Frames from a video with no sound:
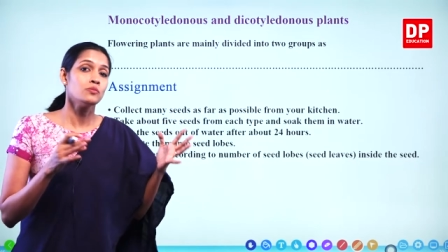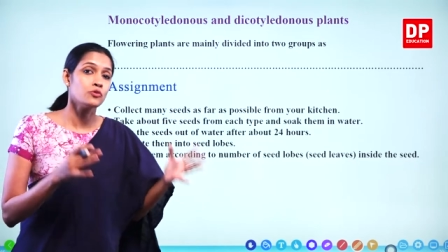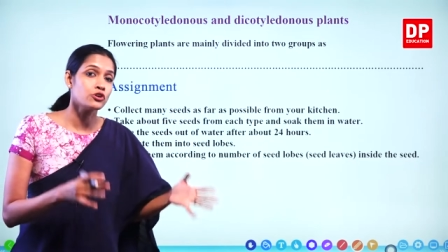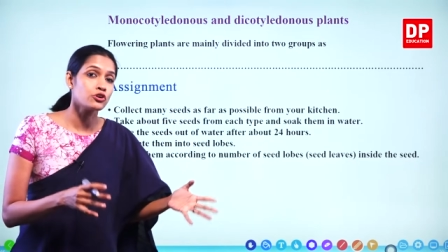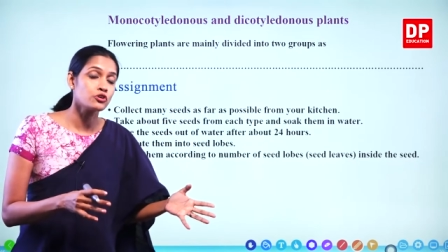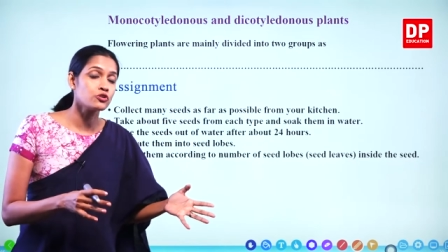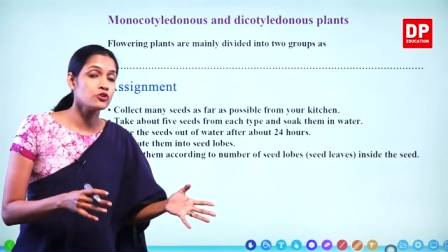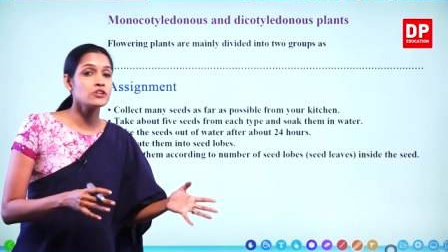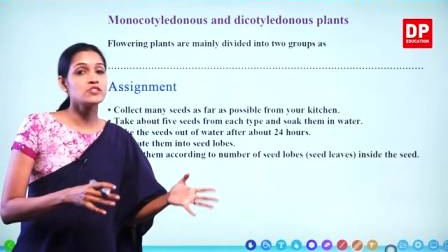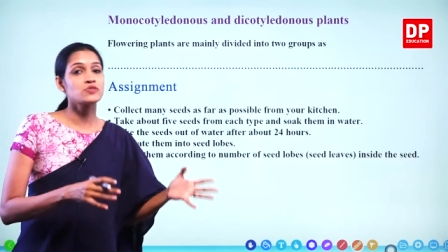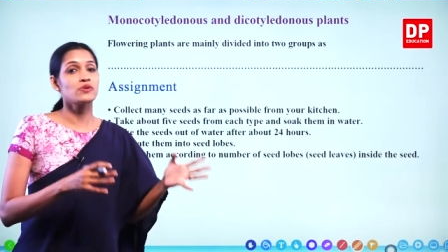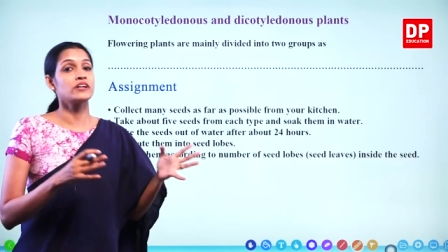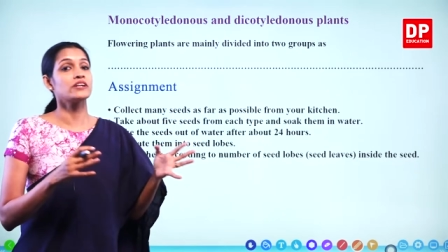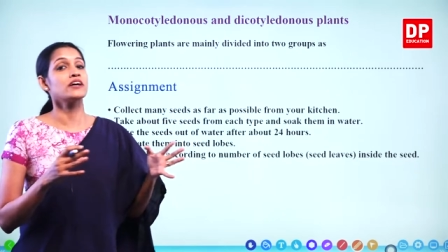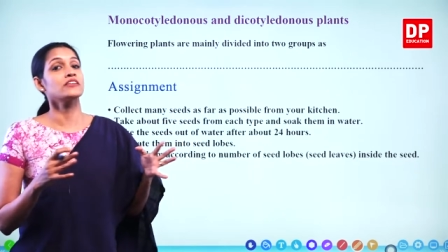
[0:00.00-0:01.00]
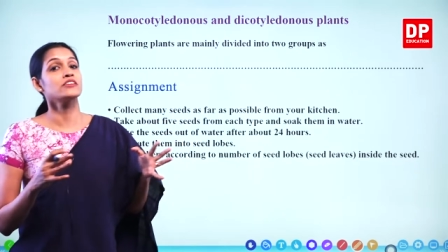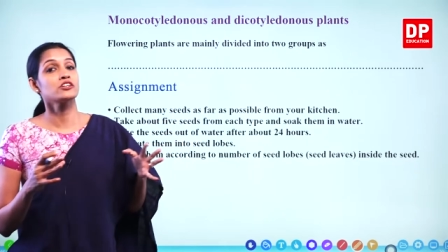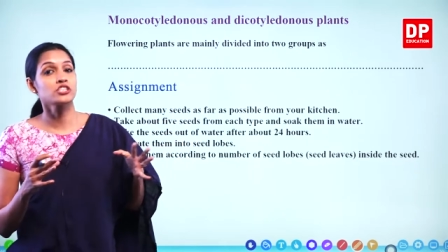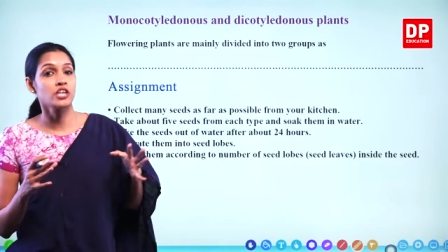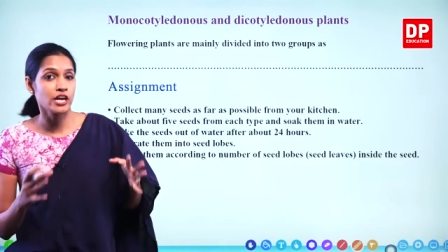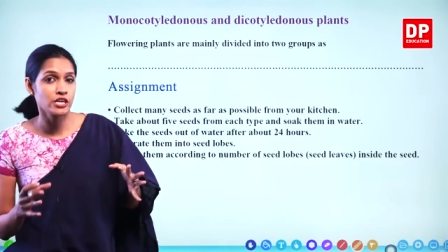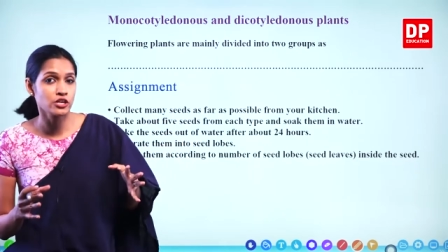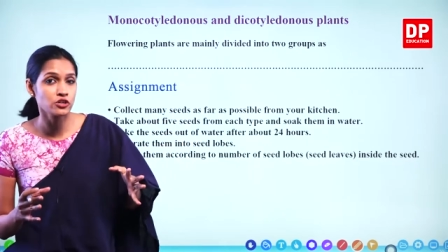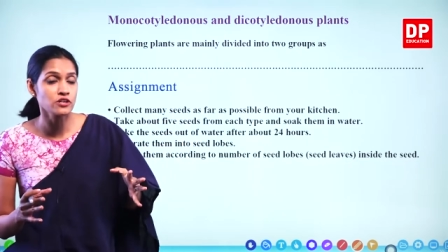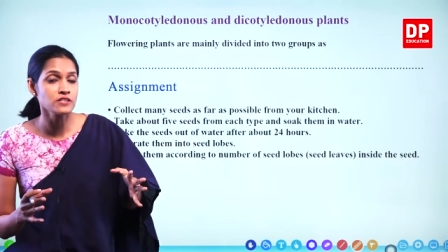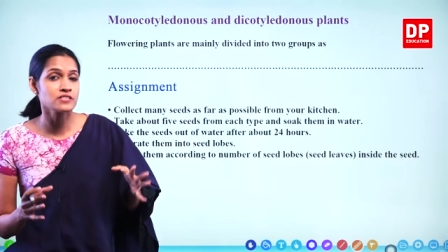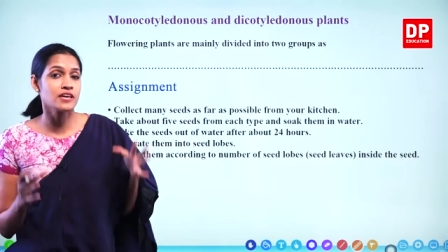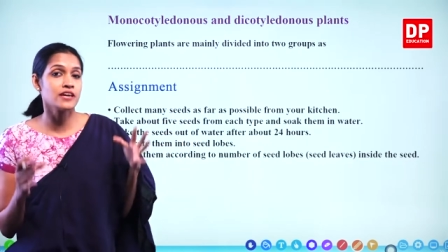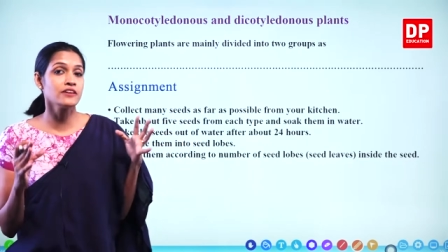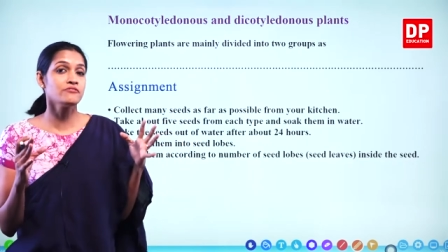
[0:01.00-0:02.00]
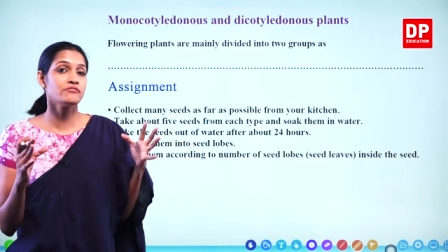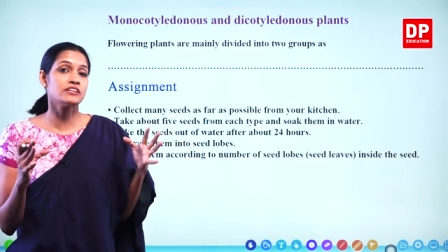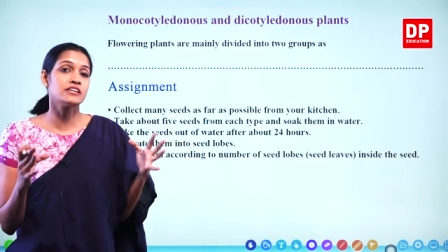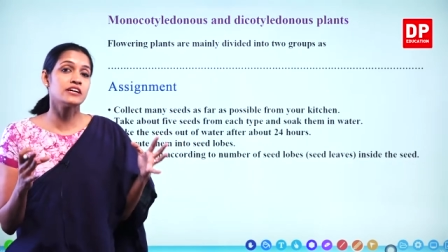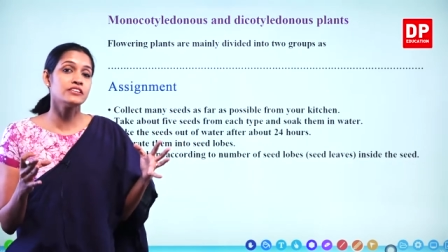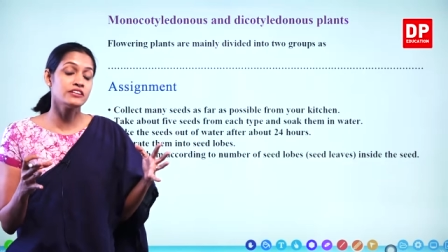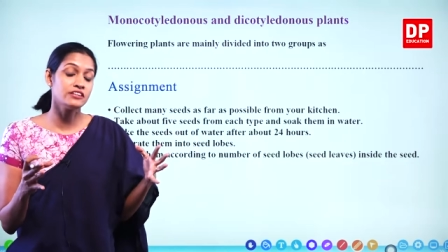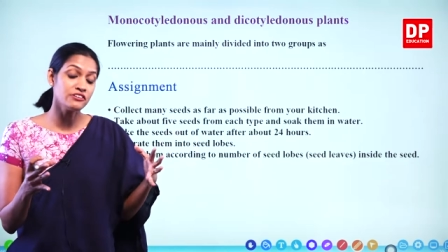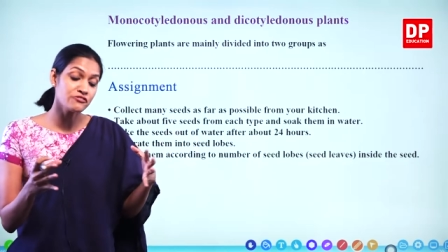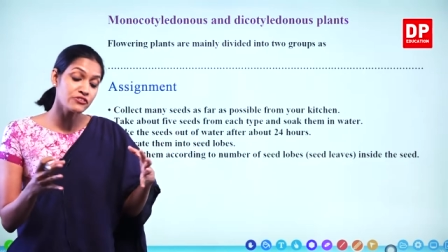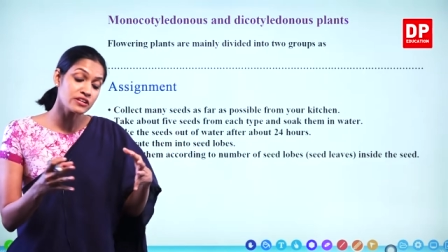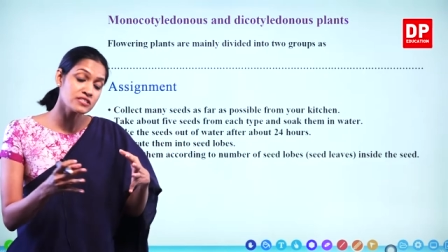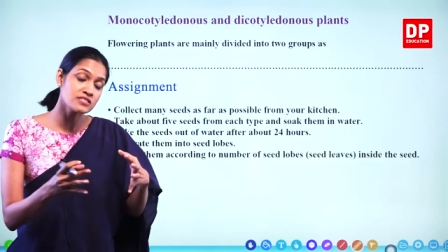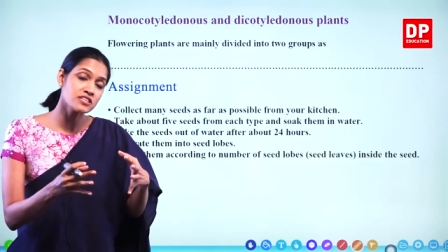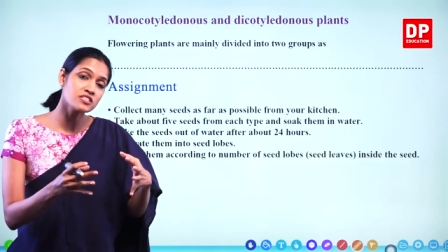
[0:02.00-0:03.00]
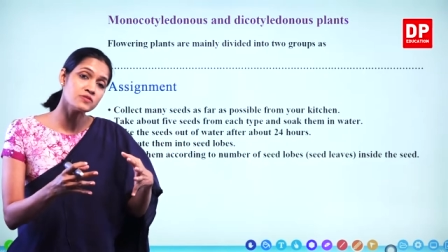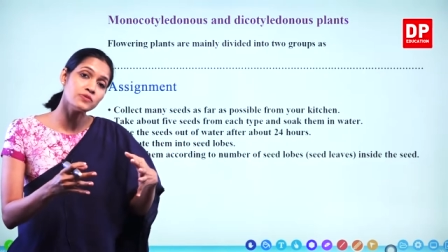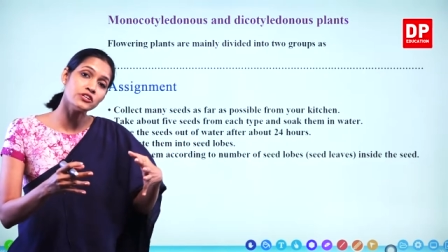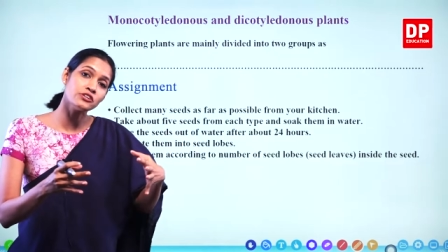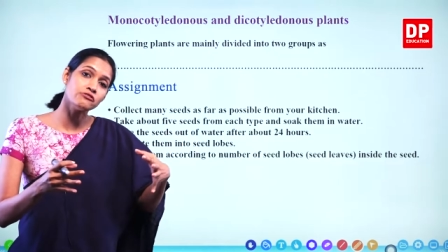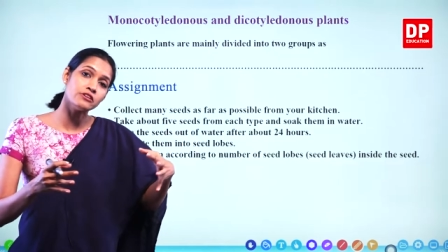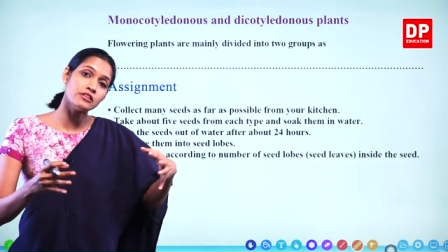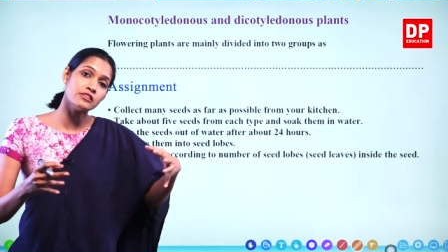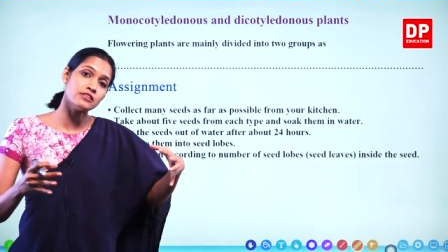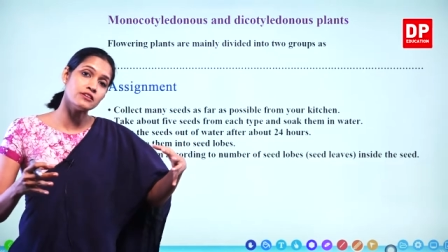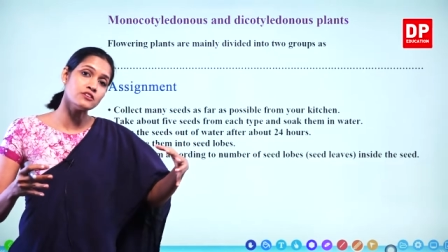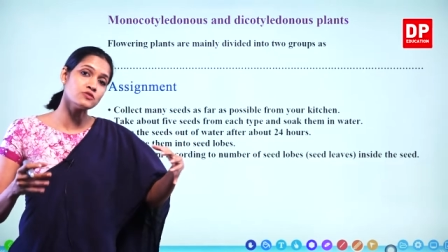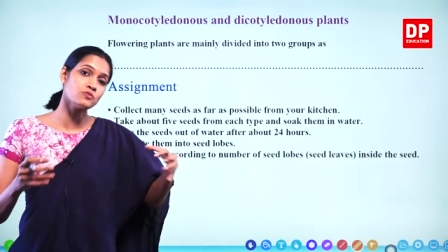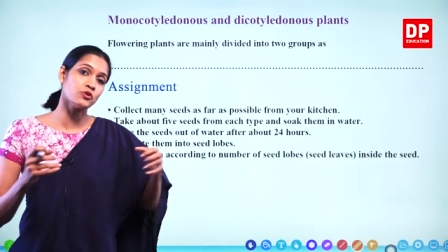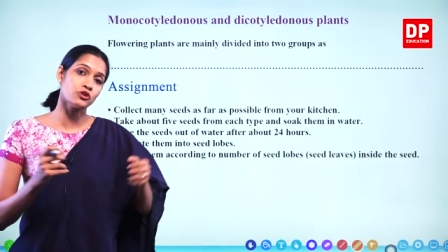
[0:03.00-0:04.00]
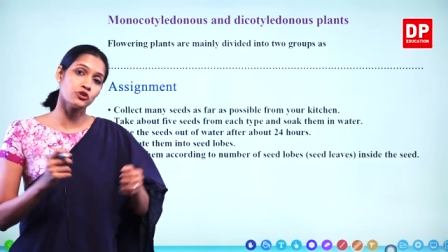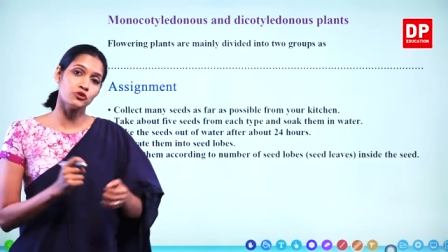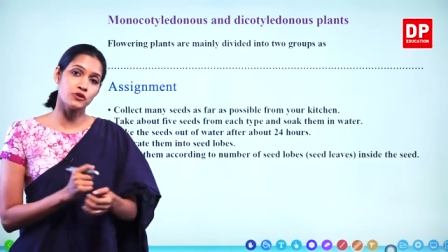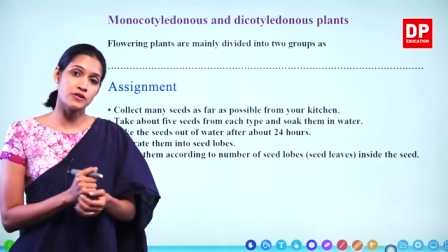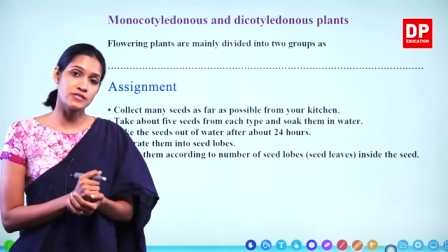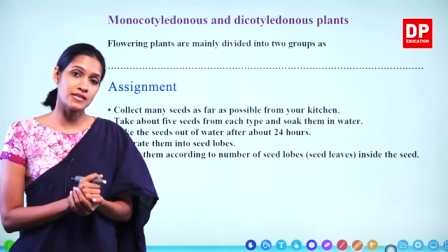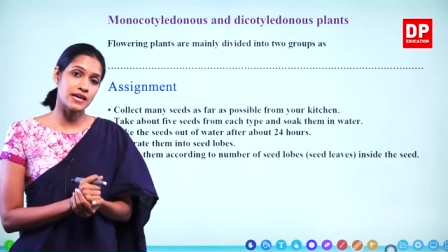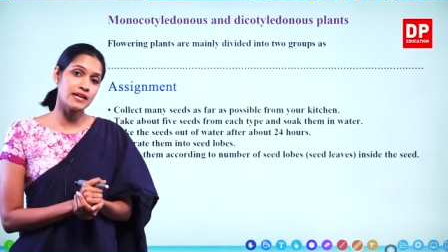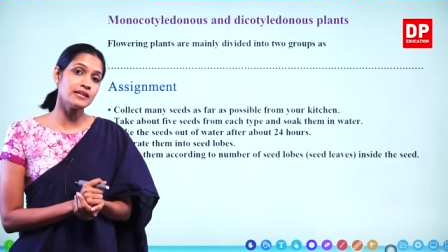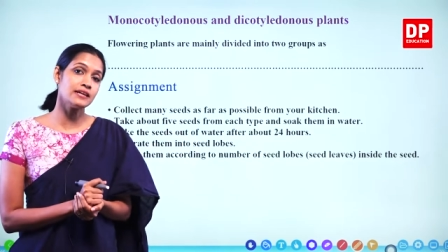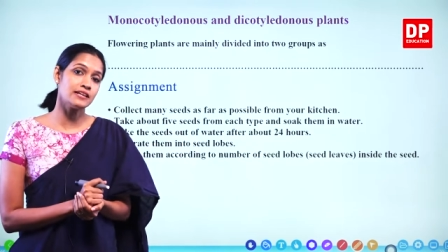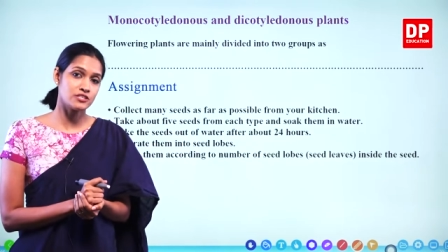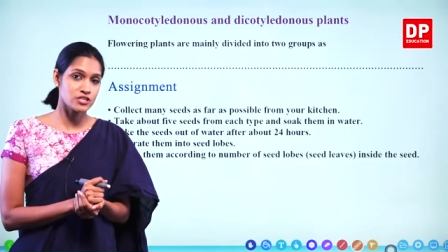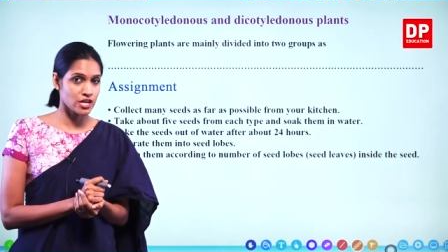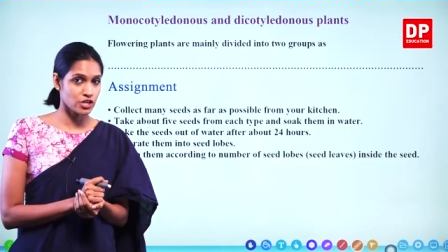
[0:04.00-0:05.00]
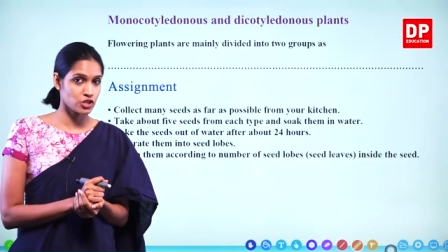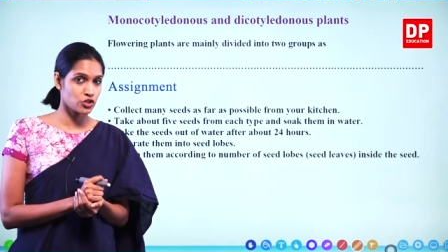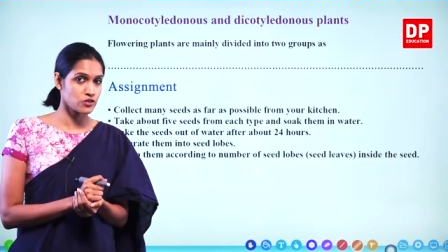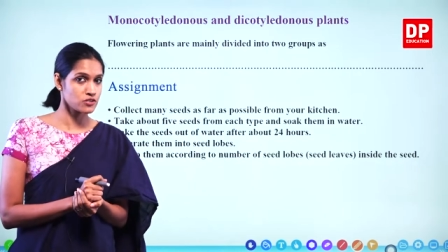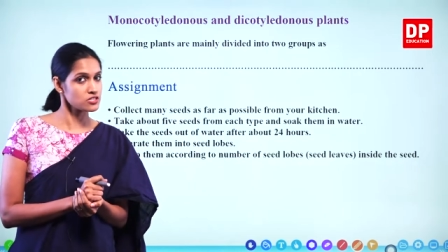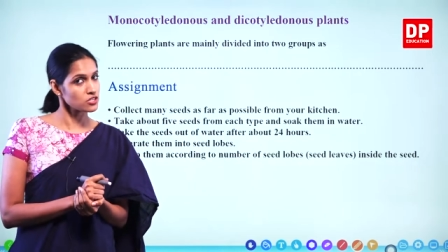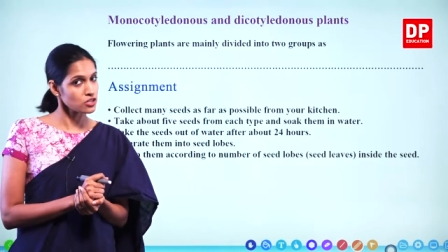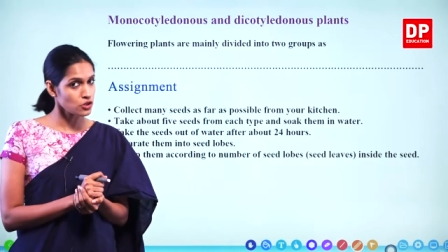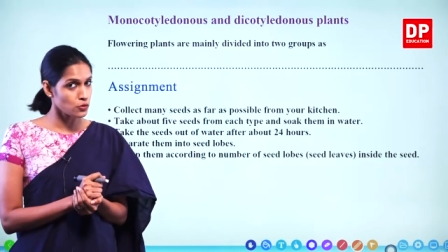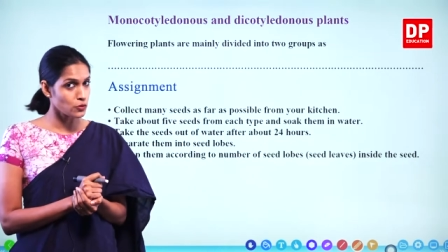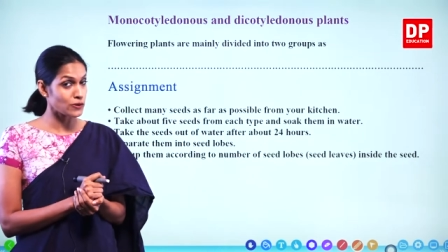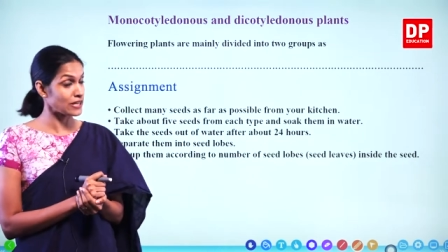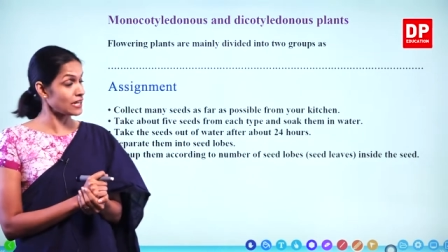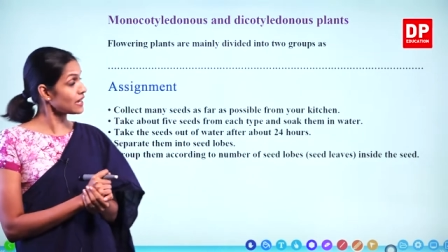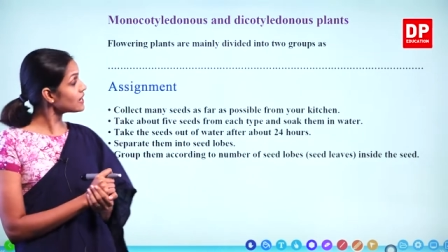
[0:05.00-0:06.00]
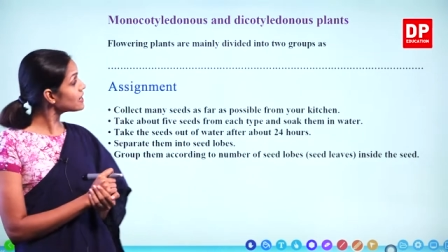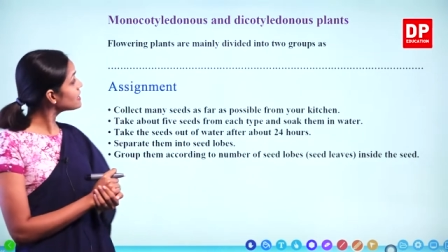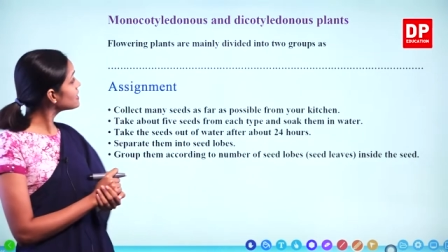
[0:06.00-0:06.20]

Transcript: monocots, what are the dicots, and what are the differences between these monocots and dicots. Okay,